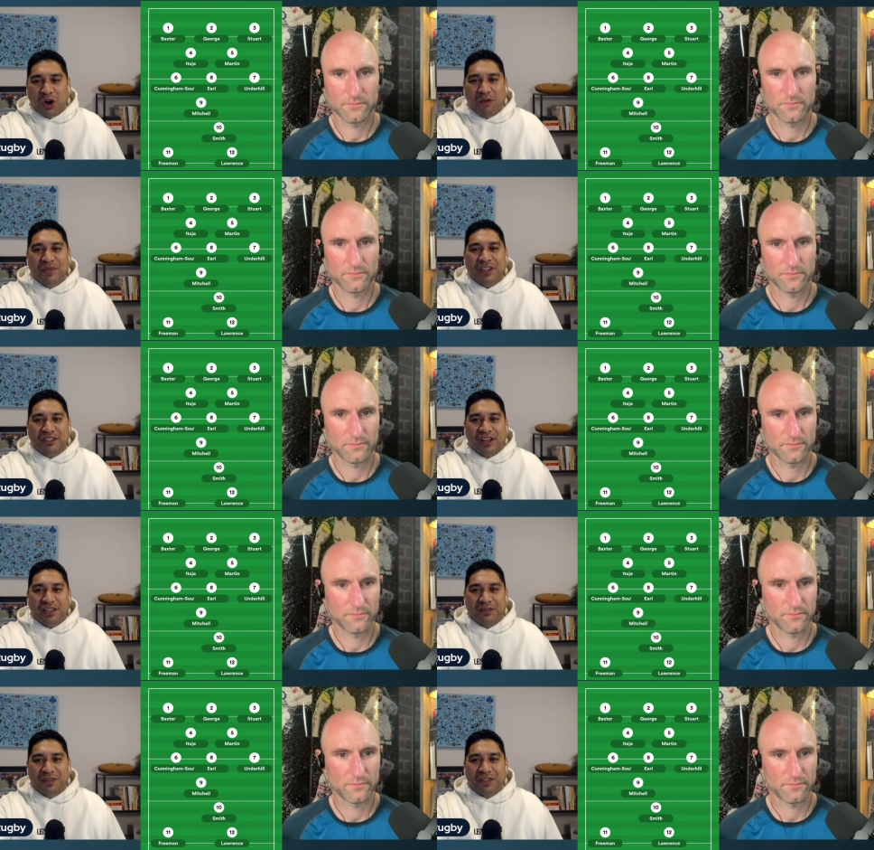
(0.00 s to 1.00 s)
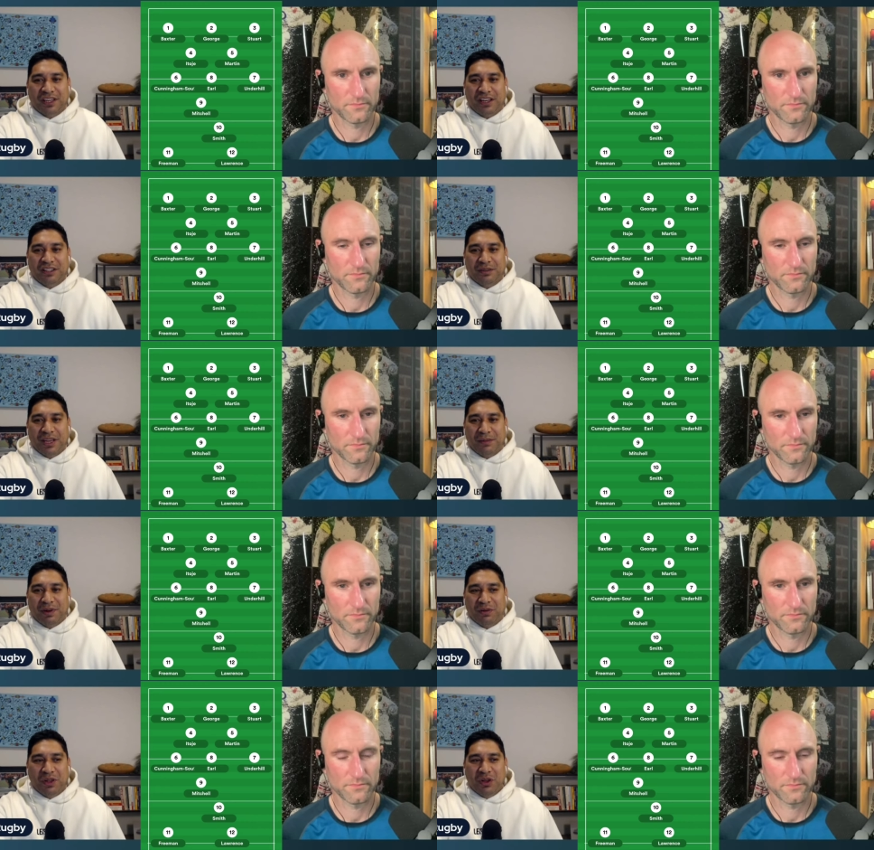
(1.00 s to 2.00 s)
Speaker 1: obvious signs of fatigue to me.
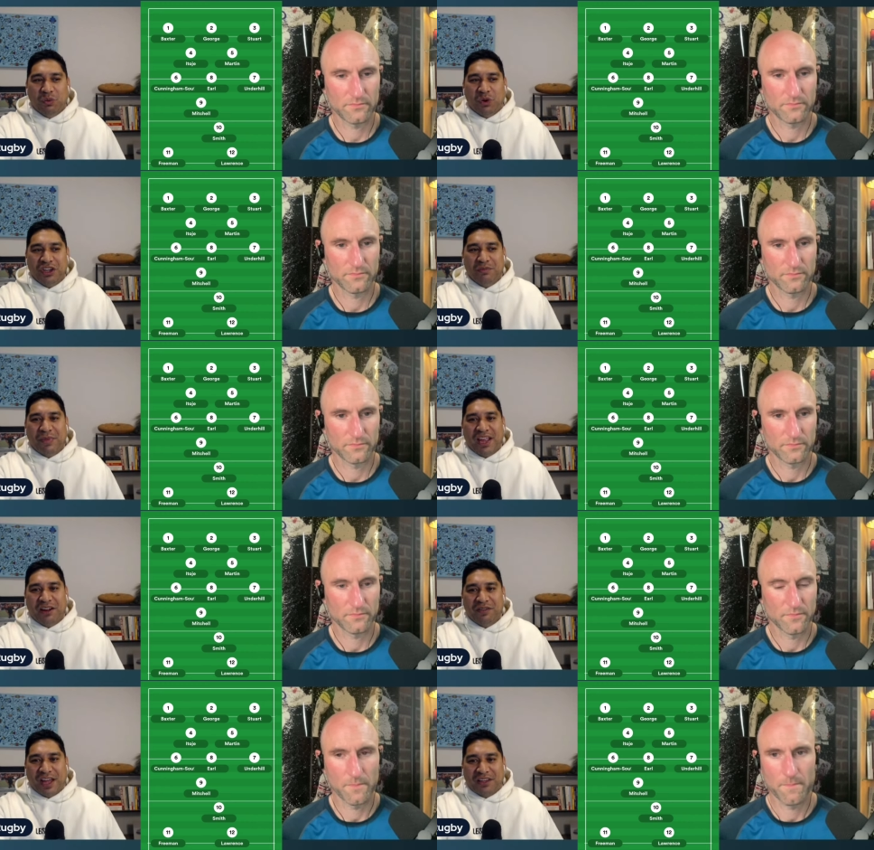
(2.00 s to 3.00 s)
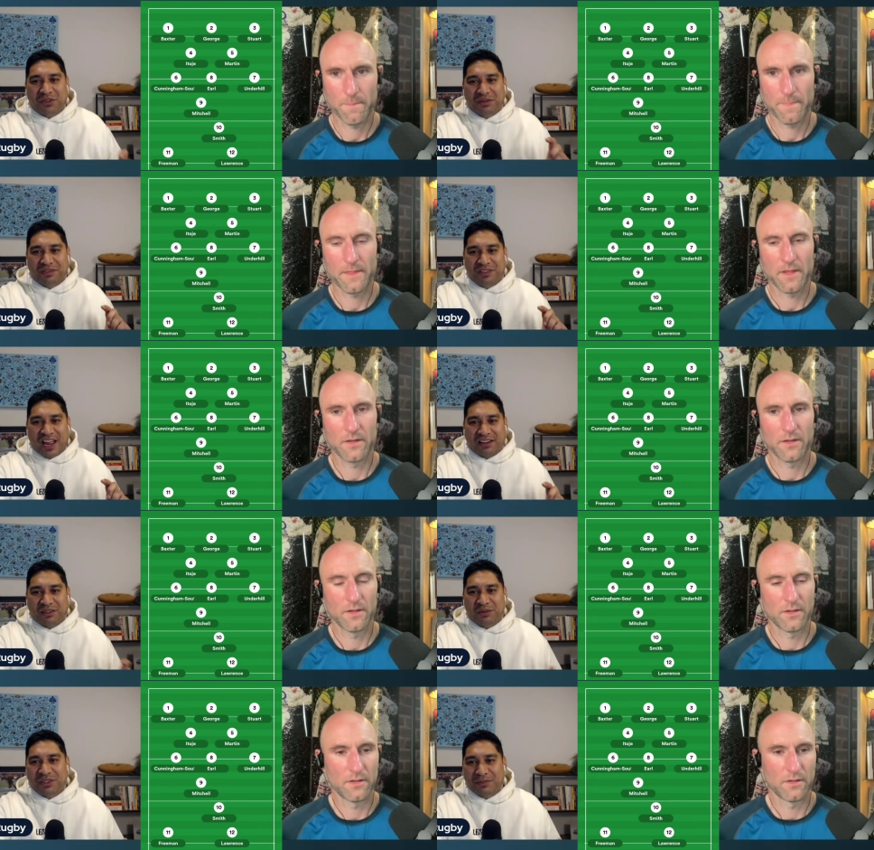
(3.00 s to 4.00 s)
But what did you make of that sort of
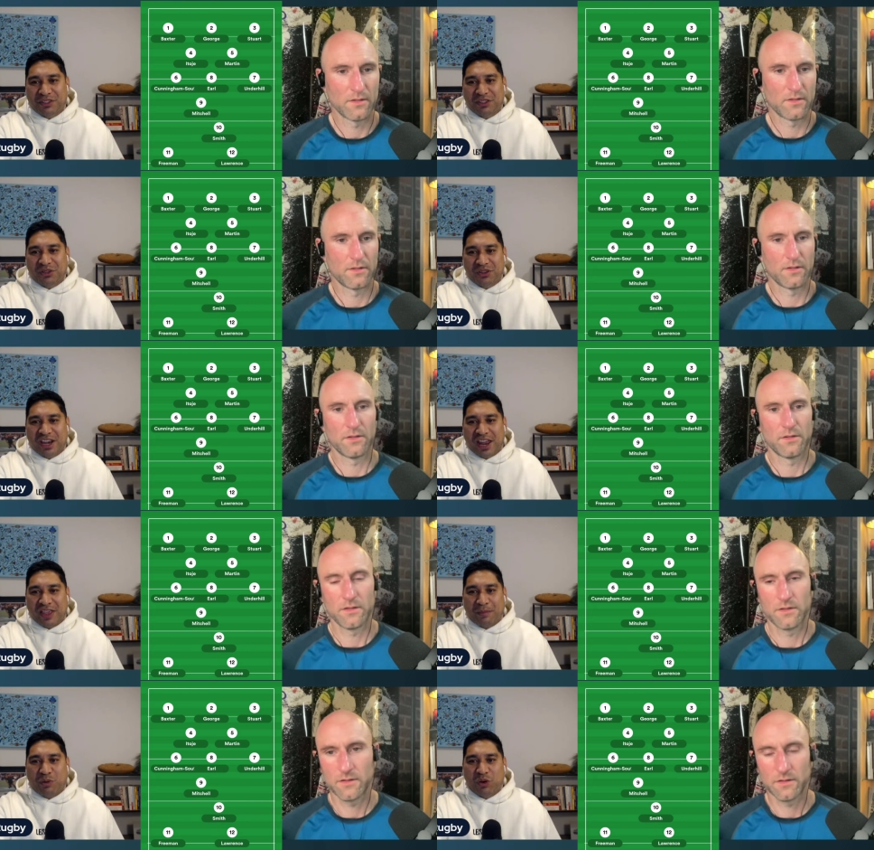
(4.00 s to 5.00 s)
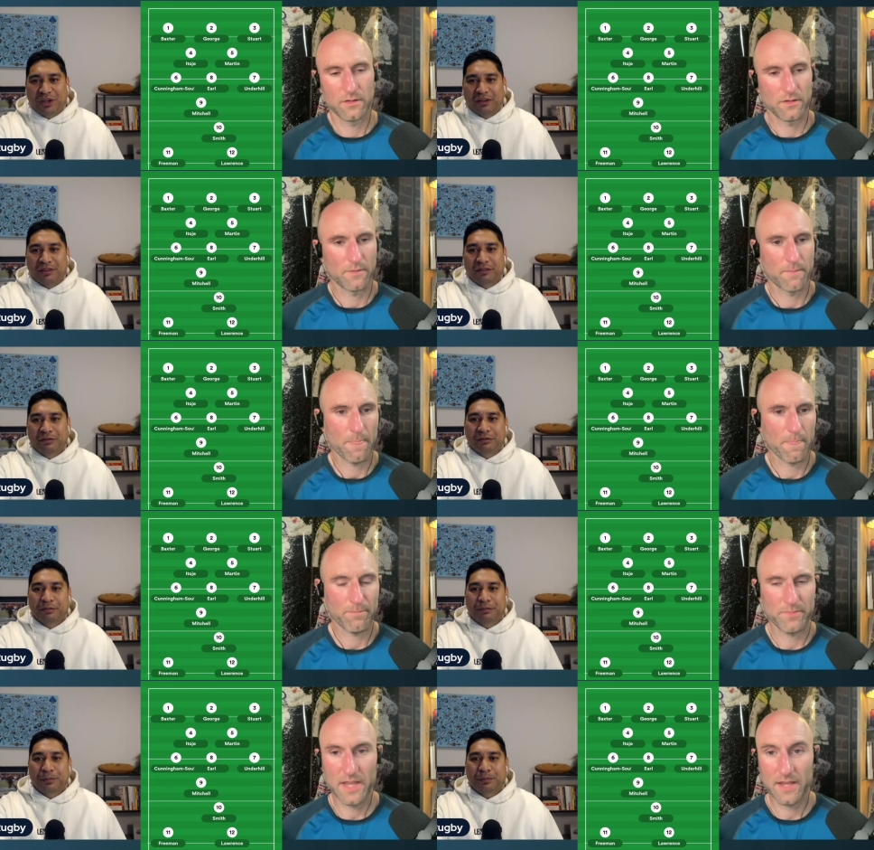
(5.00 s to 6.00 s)
tactical substitution at that point?
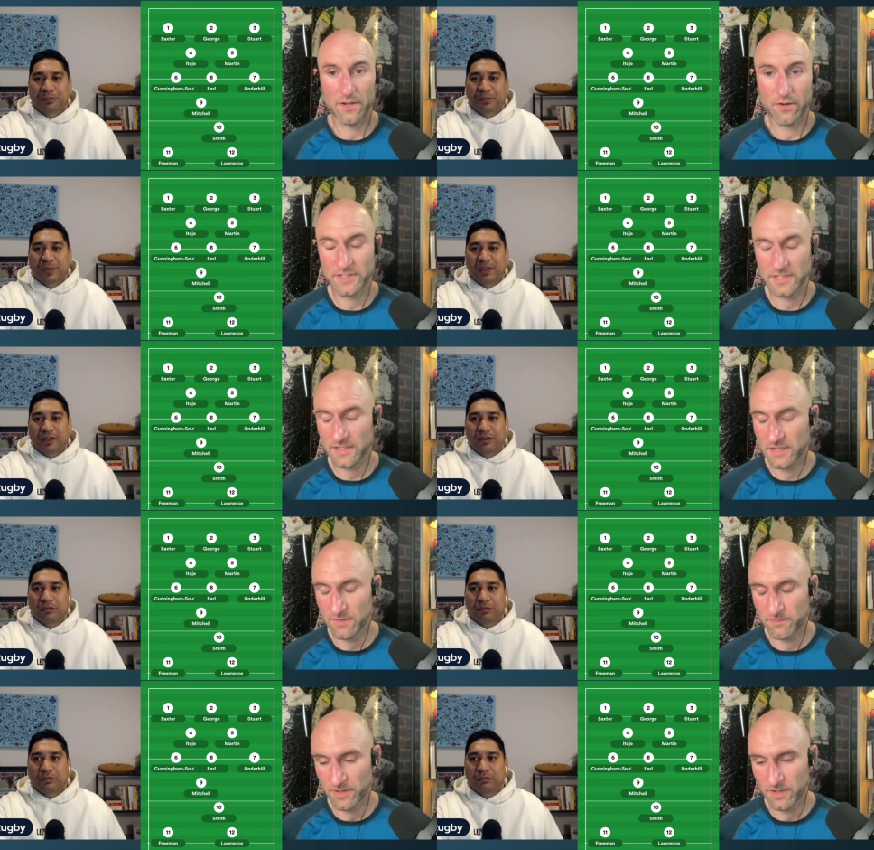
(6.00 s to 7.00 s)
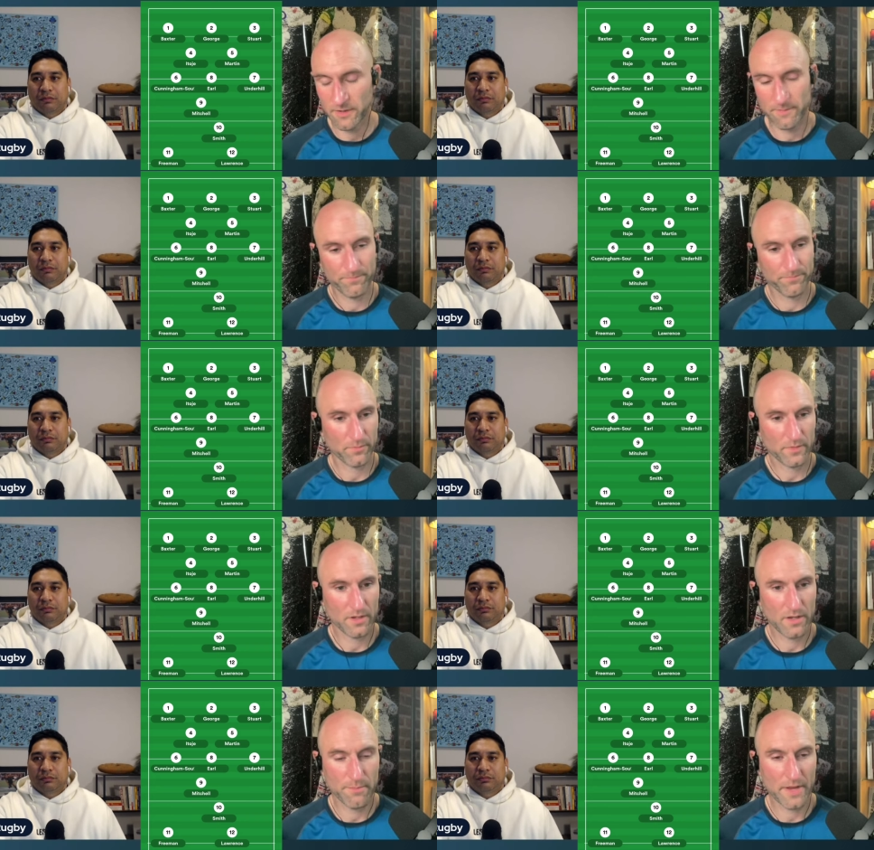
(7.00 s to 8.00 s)
Speaker 2: Yeah, no, I said it in my um,
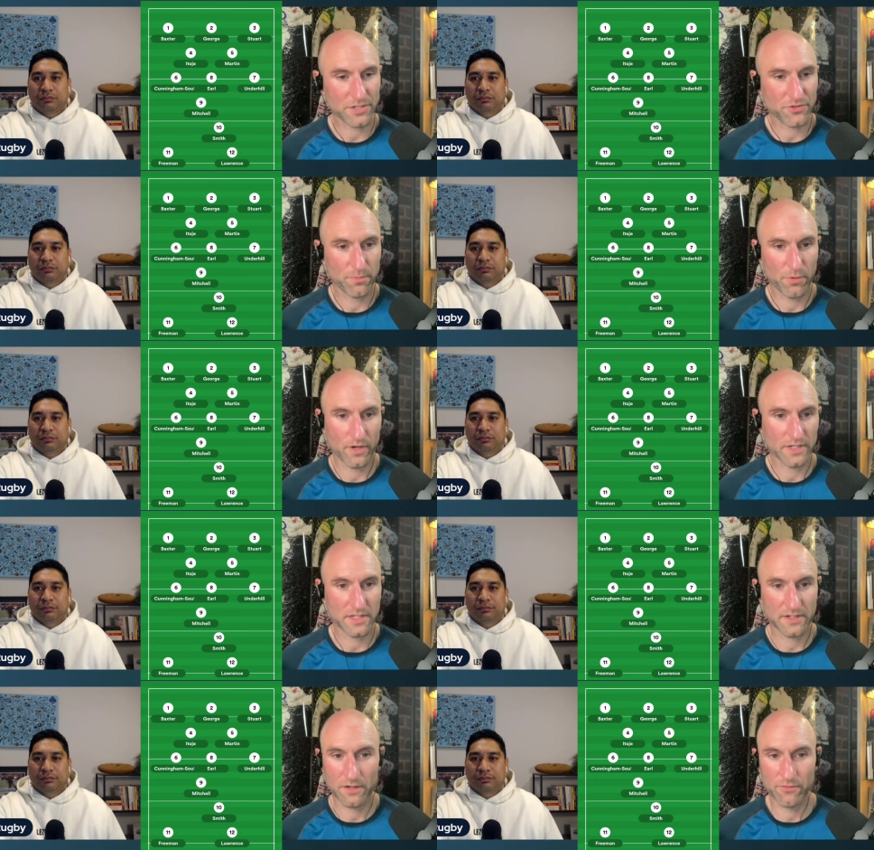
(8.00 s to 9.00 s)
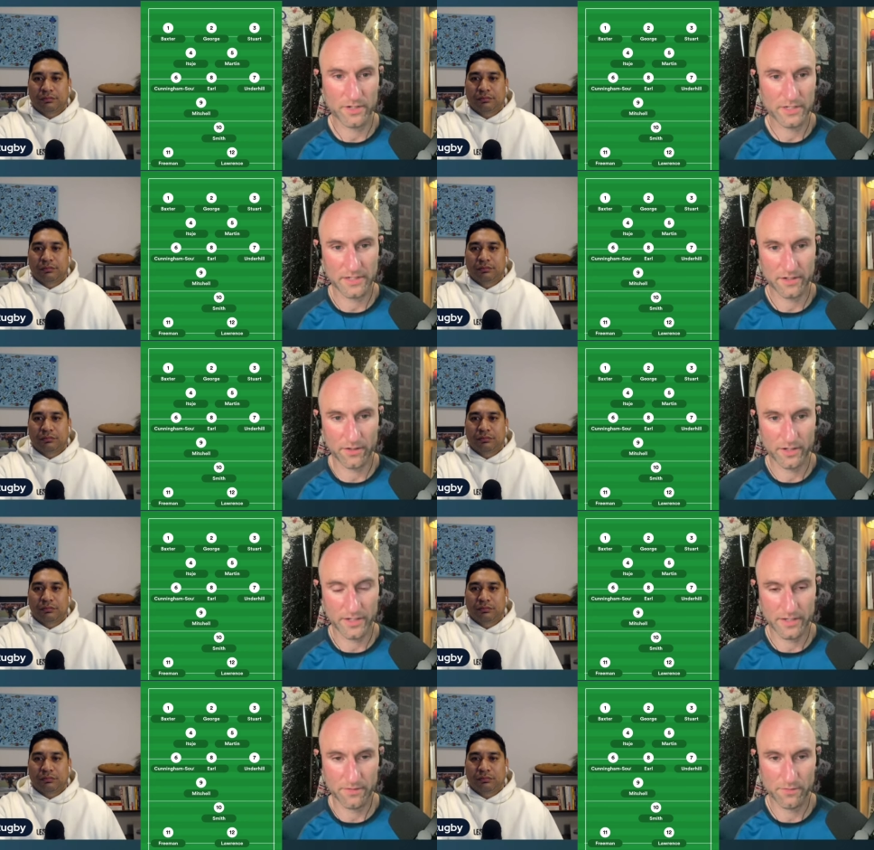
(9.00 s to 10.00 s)
uh, match report. I said I really didn't like
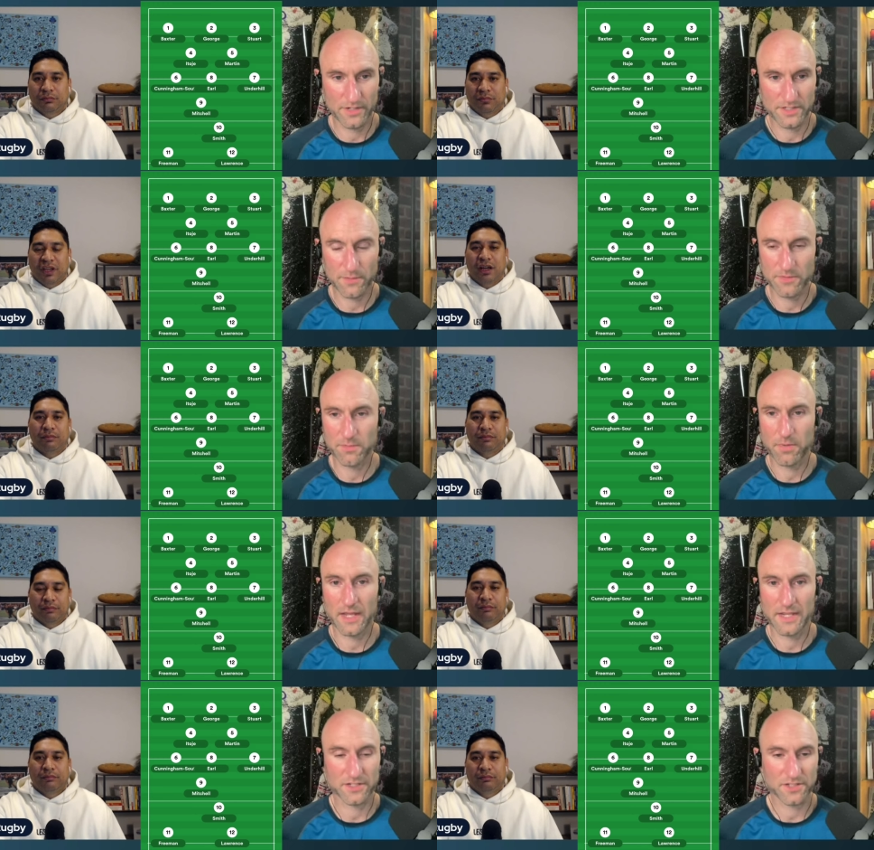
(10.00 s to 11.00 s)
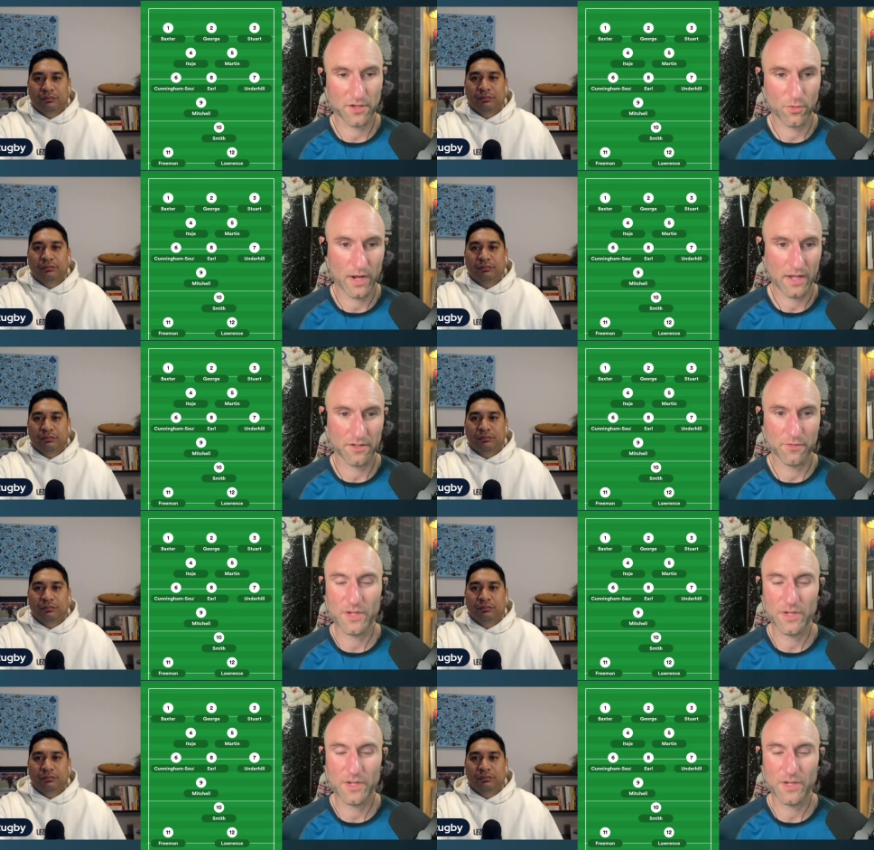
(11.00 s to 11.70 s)
it when someone's yeah. playing so well and